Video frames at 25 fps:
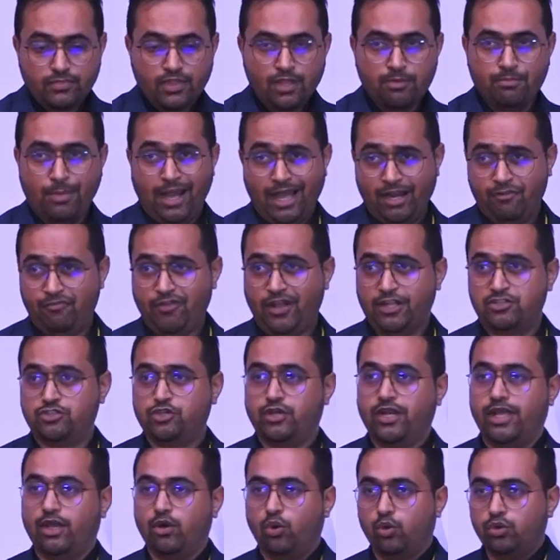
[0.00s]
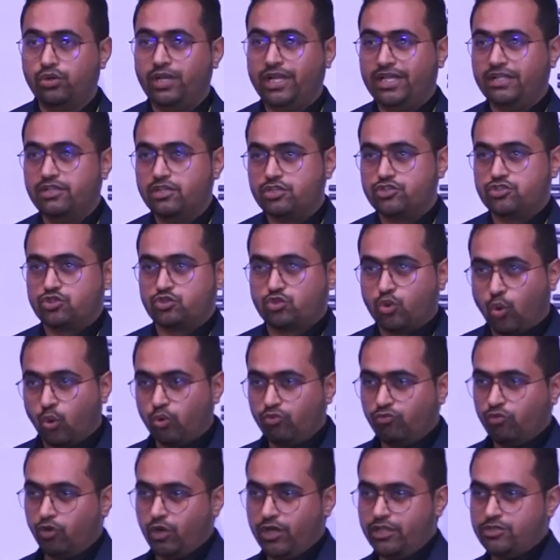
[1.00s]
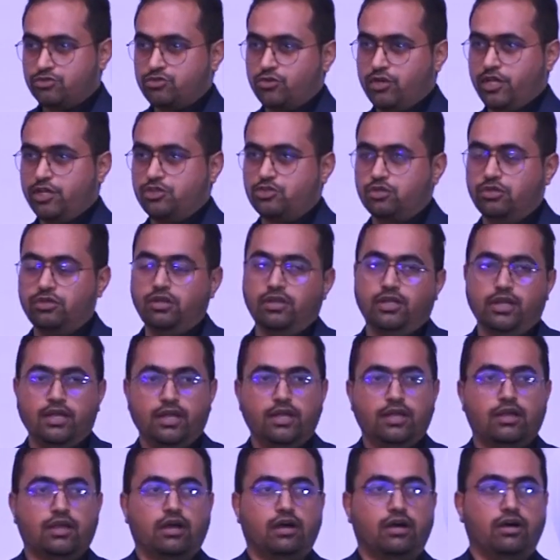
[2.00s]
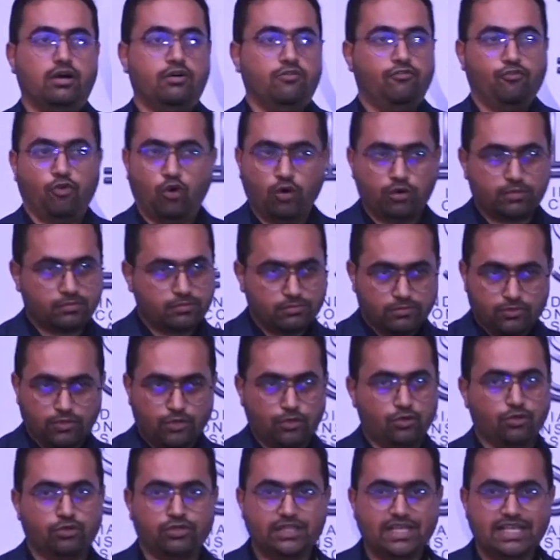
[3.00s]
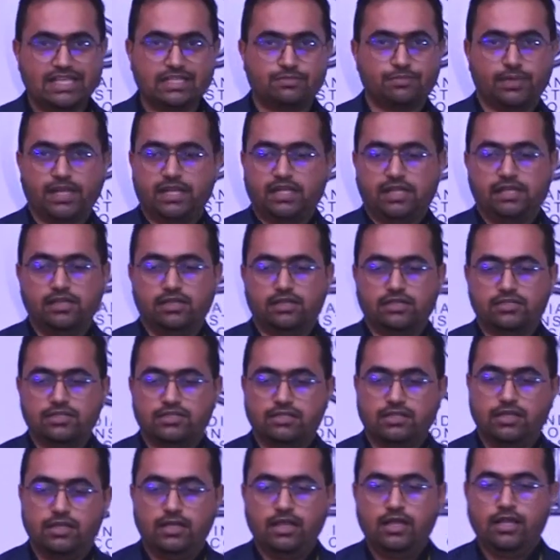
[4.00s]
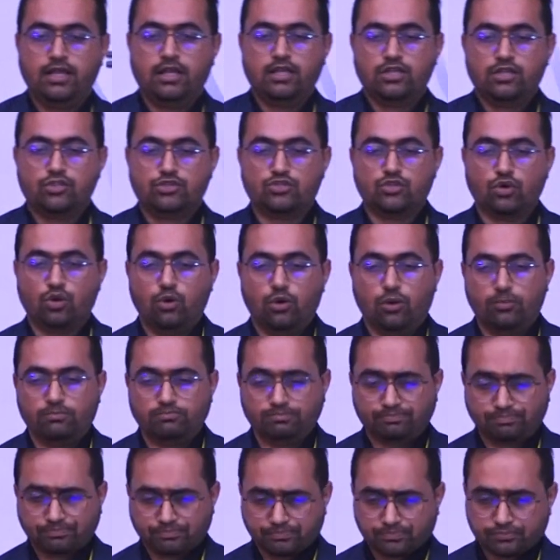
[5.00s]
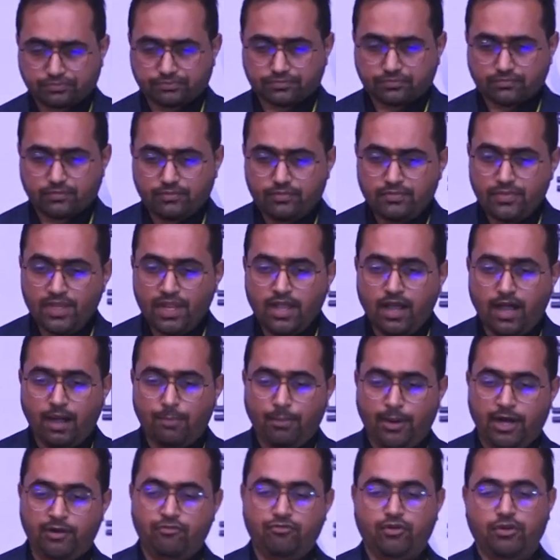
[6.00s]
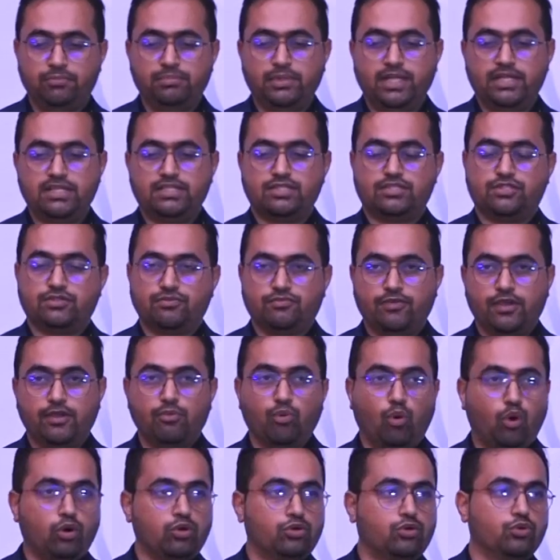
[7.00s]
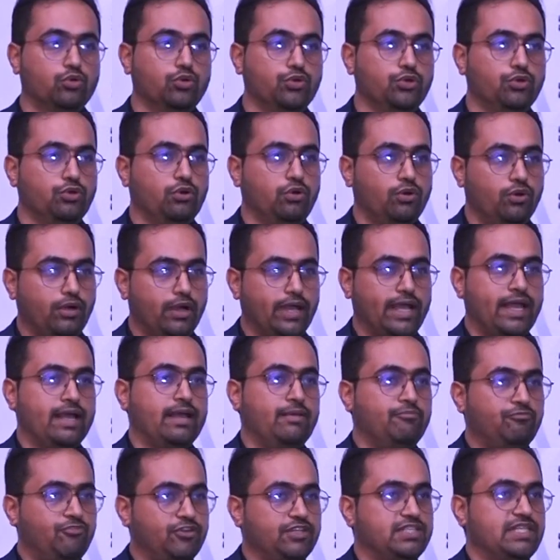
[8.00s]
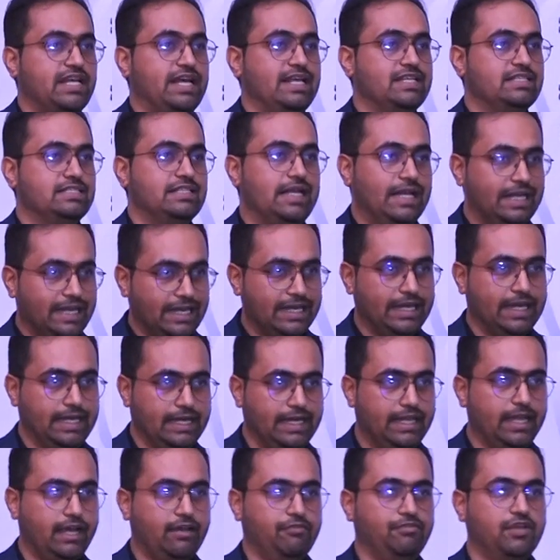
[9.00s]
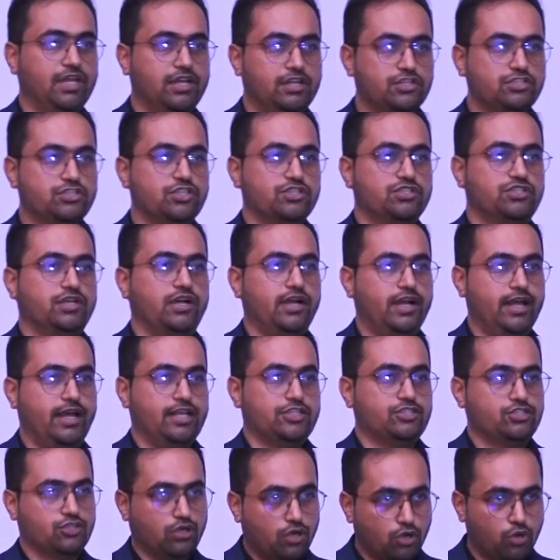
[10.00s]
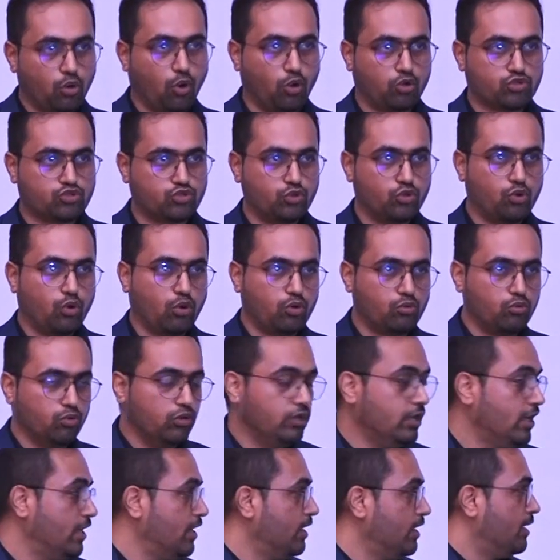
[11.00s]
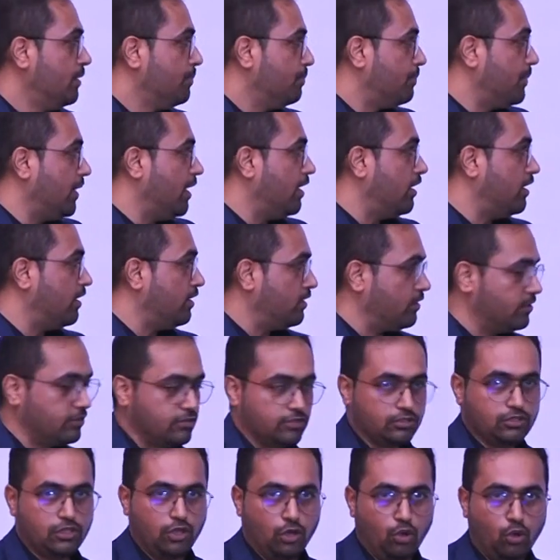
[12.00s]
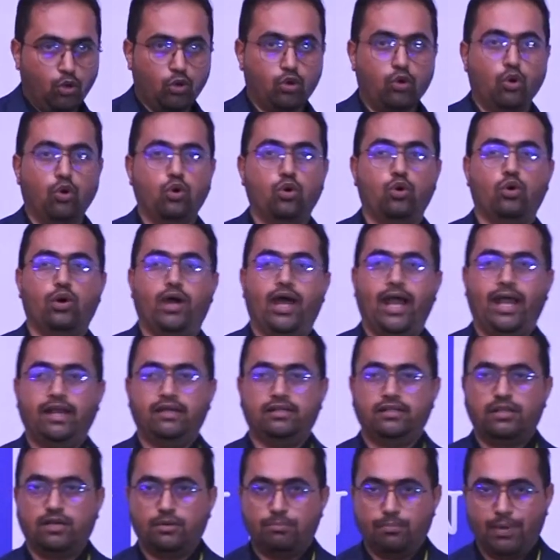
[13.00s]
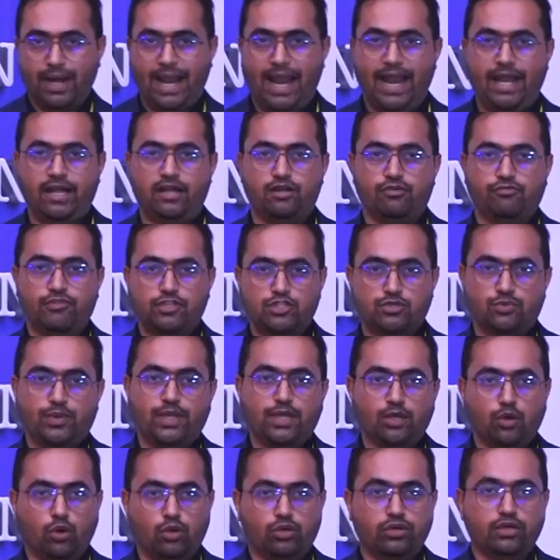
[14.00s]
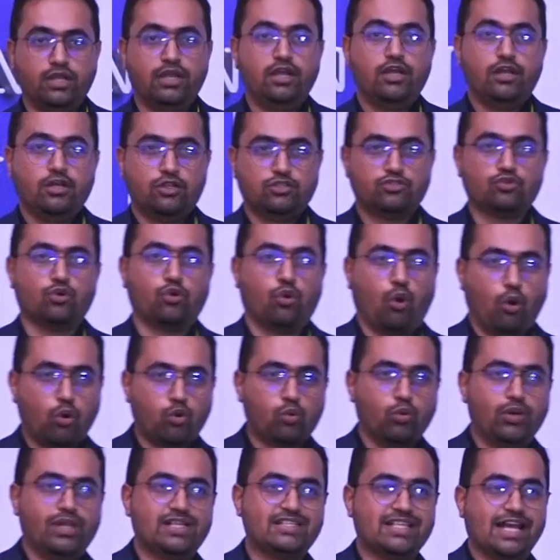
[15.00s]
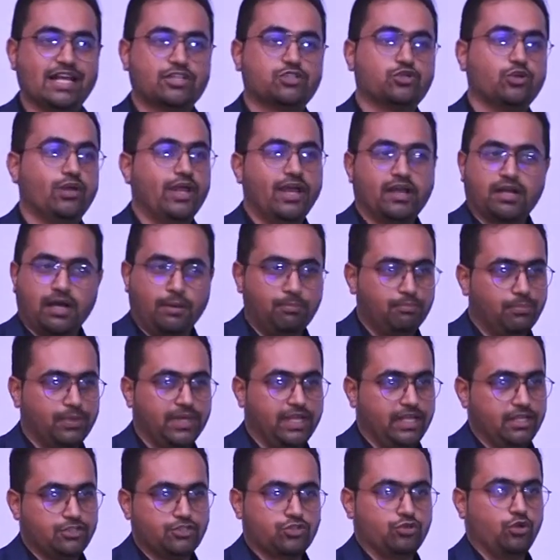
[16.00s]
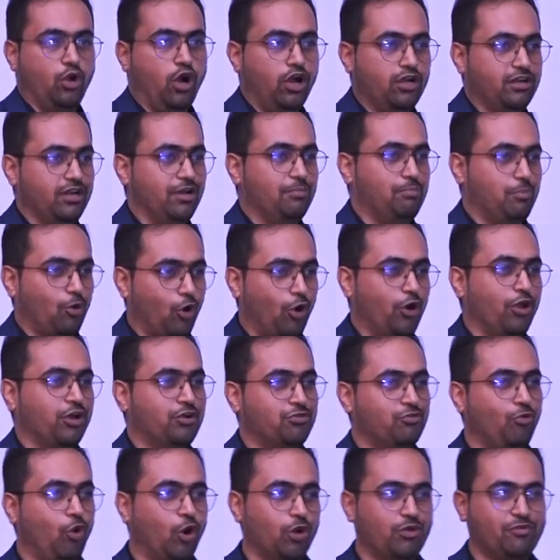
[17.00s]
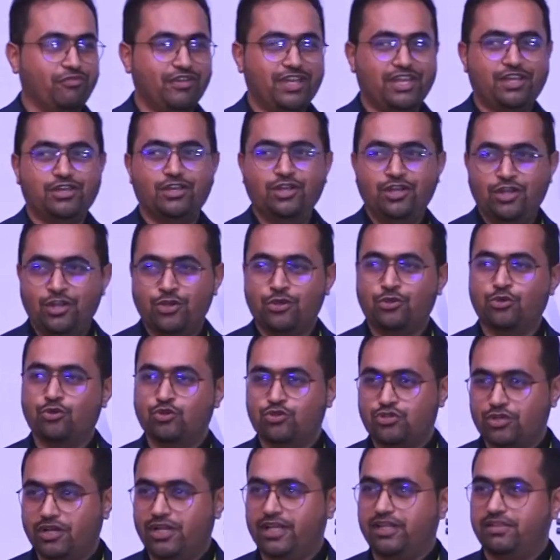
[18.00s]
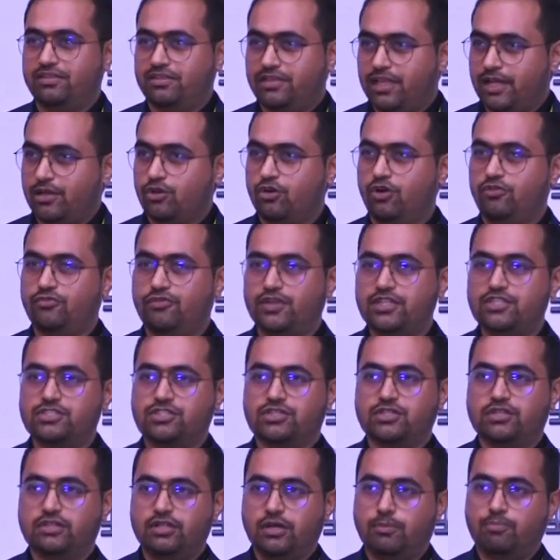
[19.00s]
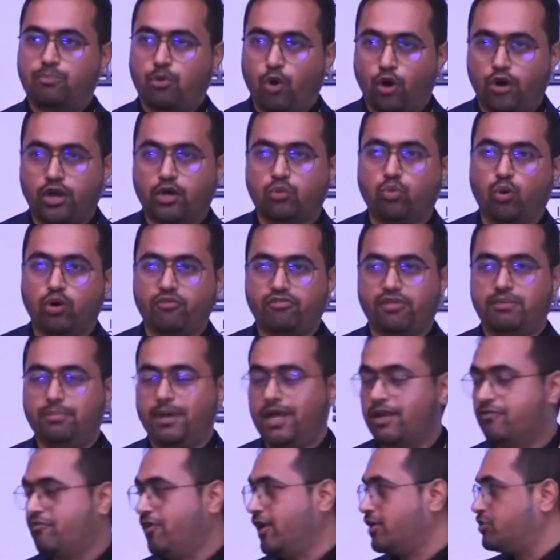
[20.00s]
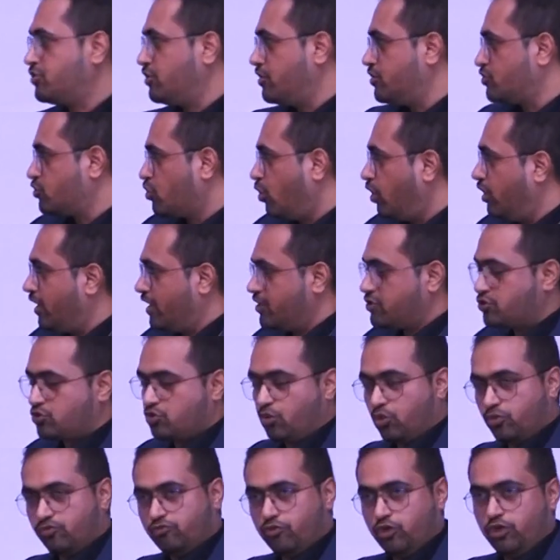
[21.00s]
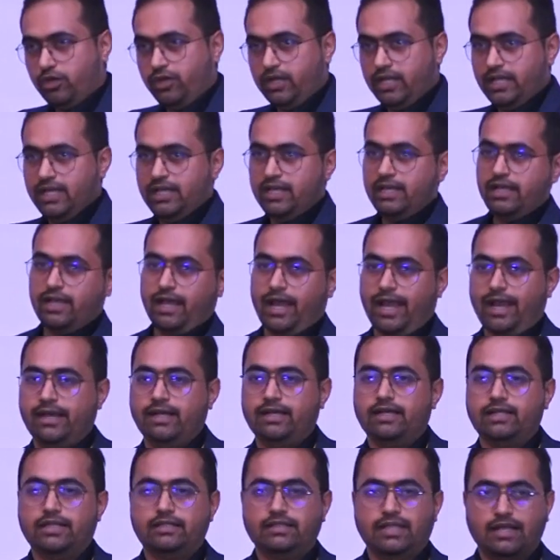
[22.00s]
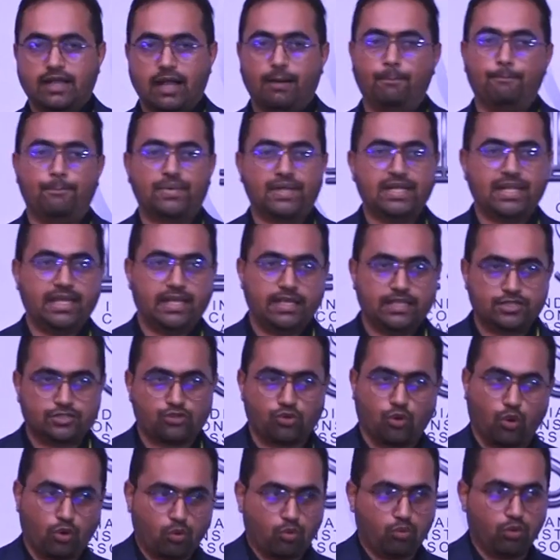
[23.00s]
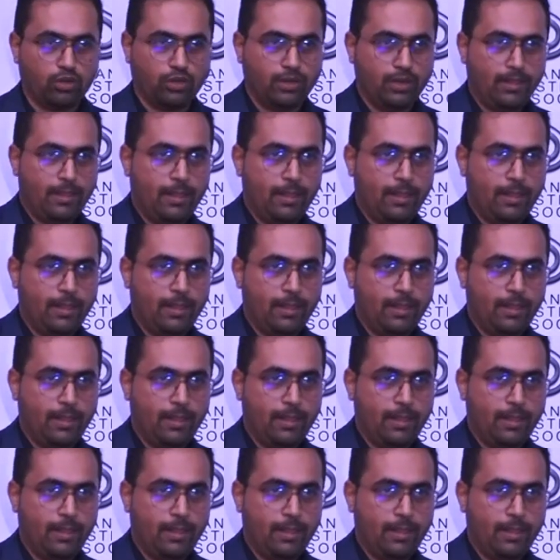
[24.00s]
manufacturing only the stone wool insulation for these many years. So apart from this, we want to emphasize that in India we are registered as a Rockwool, the logo and the brand which we own. So Rockwool is actually a company. It's not a product what we usually think of. It's the product what we manufacture is called as stone wool, and the company is Rockwool,